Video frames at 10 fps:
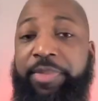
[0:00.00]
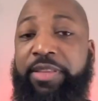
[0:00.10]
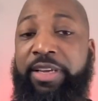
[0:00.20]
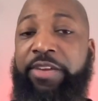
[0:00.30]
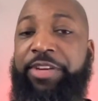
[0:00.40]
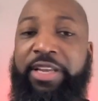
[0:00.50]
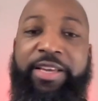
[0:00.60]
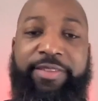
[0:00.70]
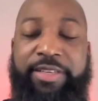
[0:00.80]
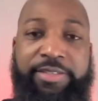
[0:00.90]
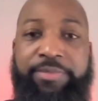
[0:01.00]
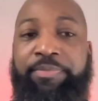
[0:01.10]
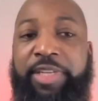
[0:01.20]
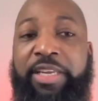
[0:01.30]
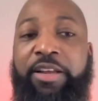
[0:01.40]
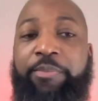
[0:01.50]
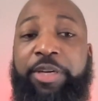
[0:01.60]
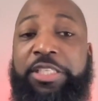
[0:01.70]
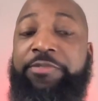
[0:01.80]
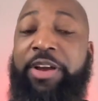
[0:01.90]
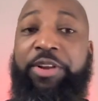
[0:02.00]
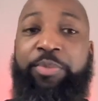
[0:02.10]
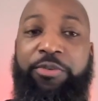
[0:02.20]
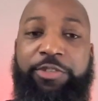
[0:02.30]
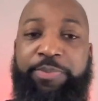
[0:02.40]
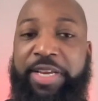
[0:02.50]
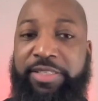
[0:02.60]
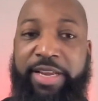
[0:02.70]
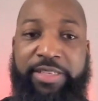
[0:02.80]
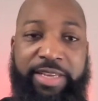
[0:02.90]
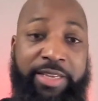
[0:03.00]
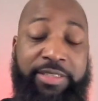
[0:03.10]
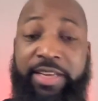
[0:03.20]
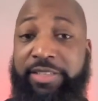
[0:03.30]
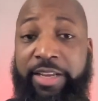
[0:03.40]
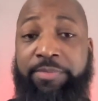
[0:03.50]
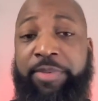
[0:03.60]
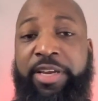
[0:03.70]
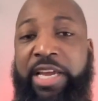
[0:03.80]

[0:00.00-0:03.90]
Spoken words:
Think of it like this. Elon Musk founded both SpaceX and Tesla.